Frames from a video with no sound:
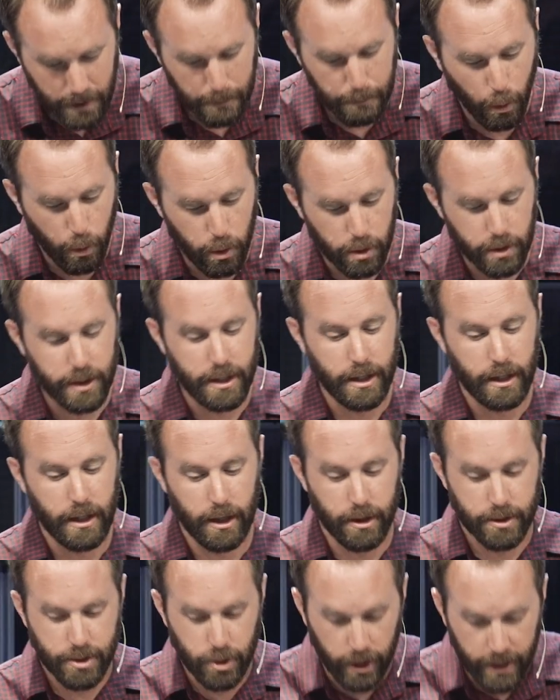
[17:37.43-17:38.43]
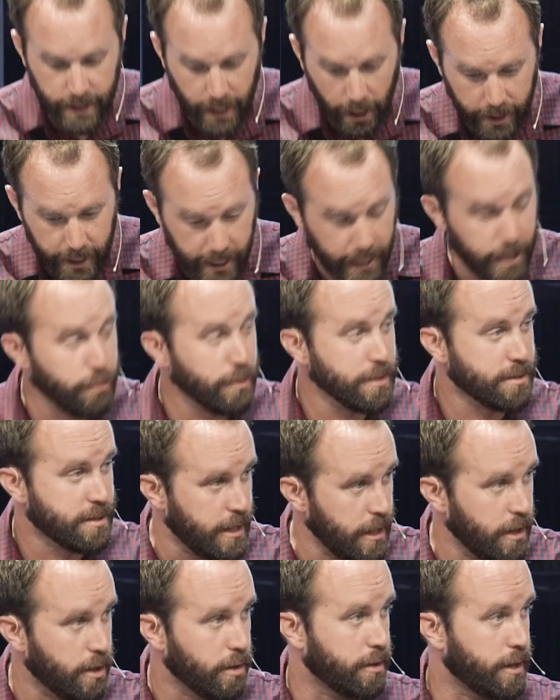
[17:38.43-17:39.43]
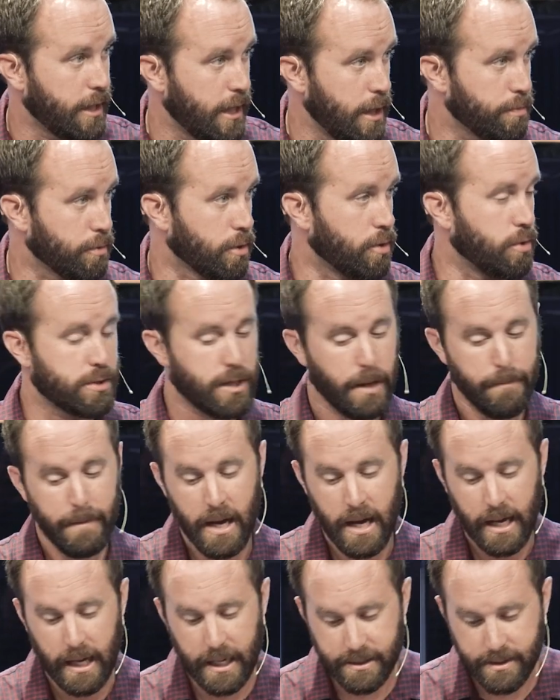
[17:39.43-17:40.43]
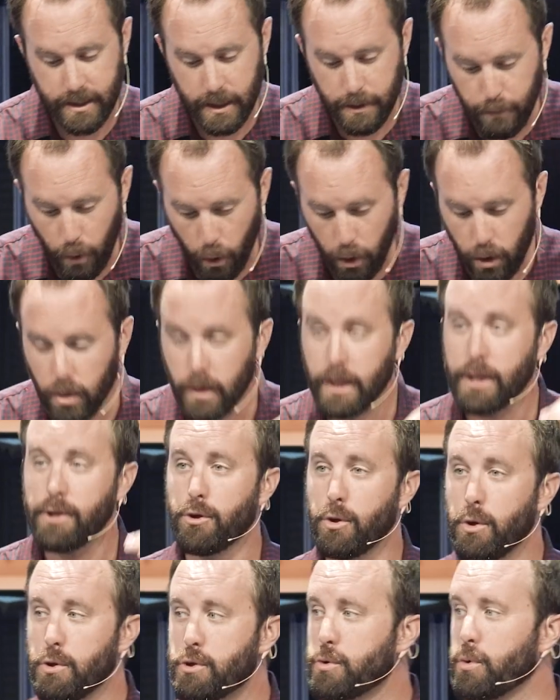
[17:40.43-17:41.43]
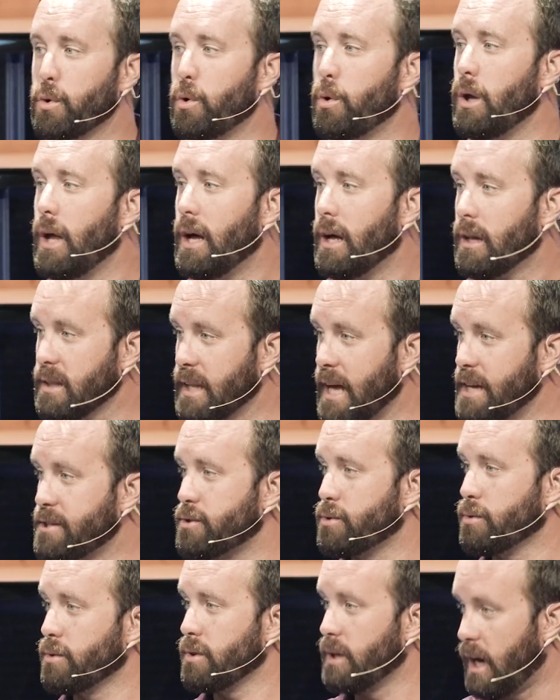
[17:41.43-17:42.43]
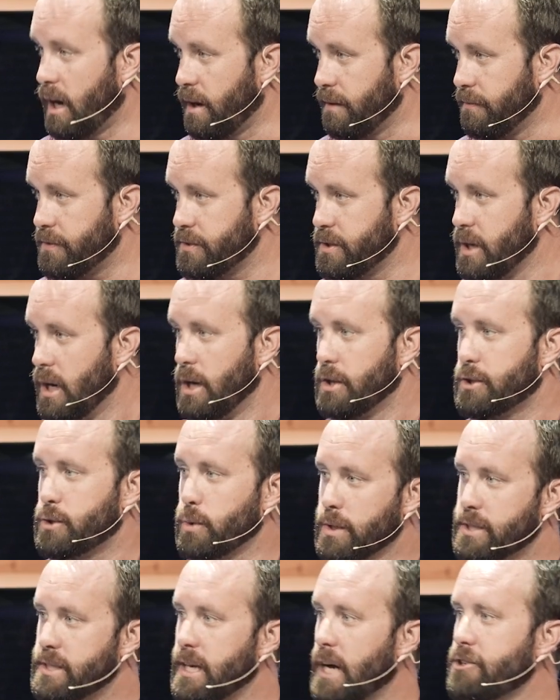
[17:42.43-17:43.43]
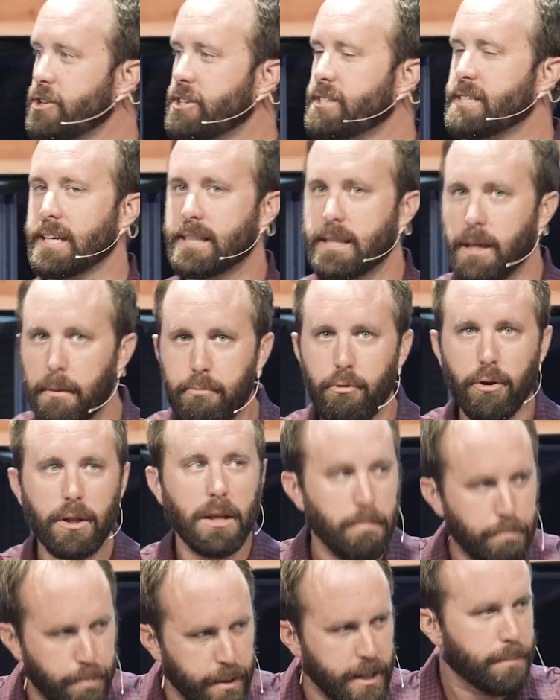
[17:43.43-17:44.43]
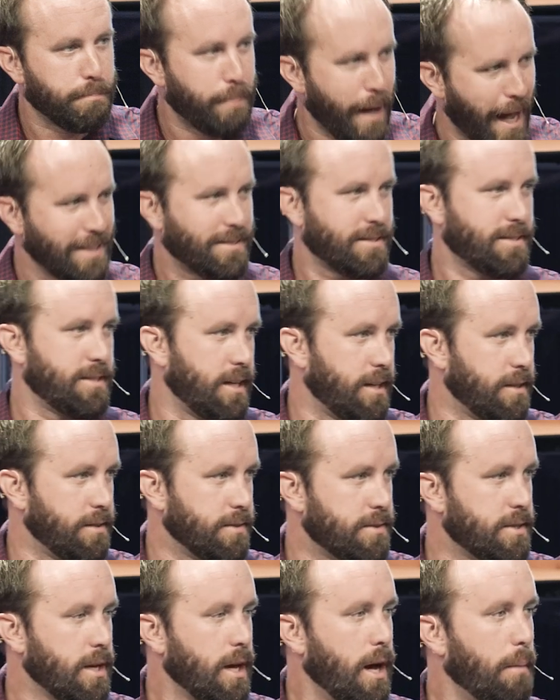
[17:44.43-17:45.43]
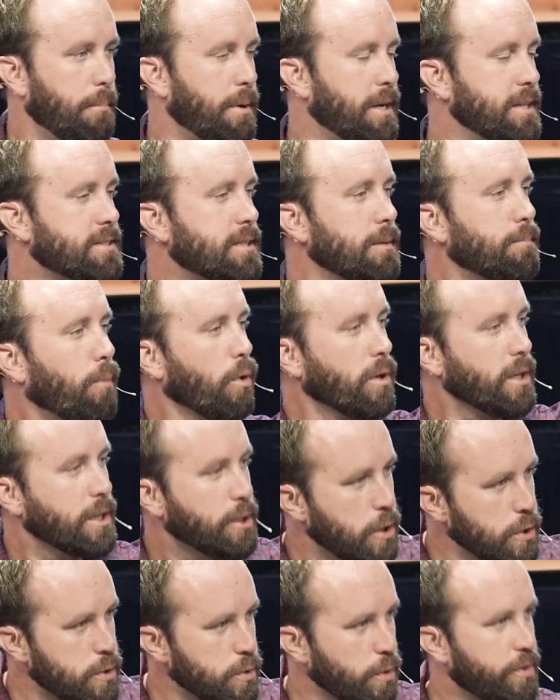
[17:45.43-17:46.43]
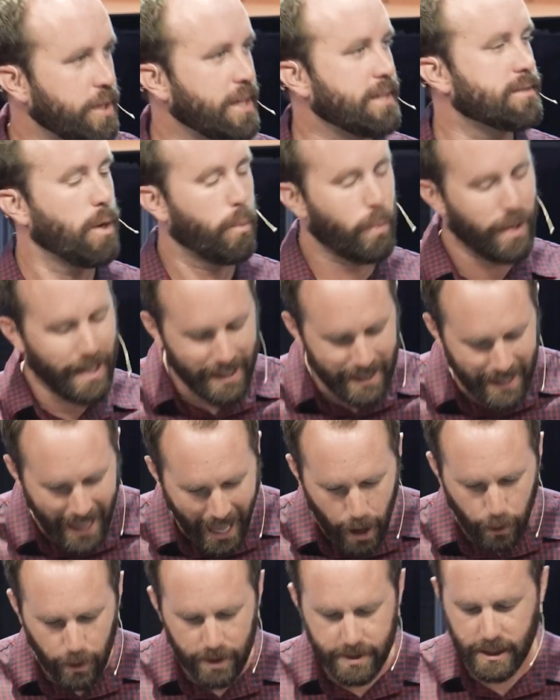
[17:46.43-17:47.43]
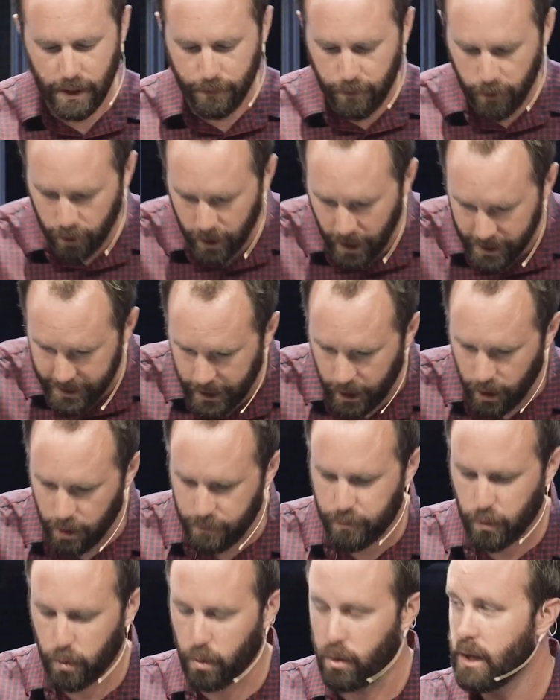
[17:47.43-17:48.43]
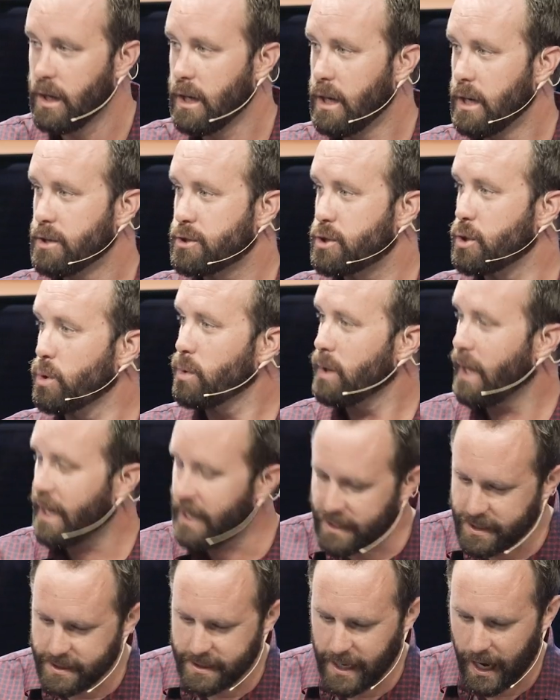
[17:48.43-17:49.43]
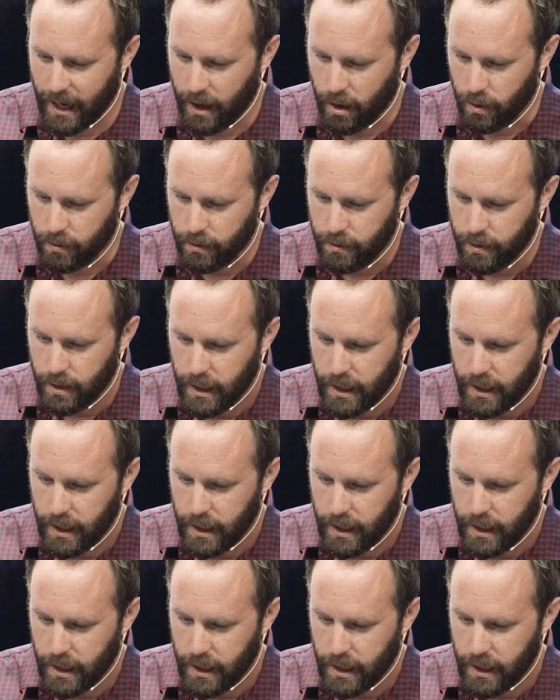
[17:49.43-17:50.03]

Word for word: the morally, er, sorry, now hindrance here in Hebrews is the morally neutral lesser loves. So it's not just like the really big bad sins, but it's the morally neutral things that we allow us, if we are not careful, to lay us down.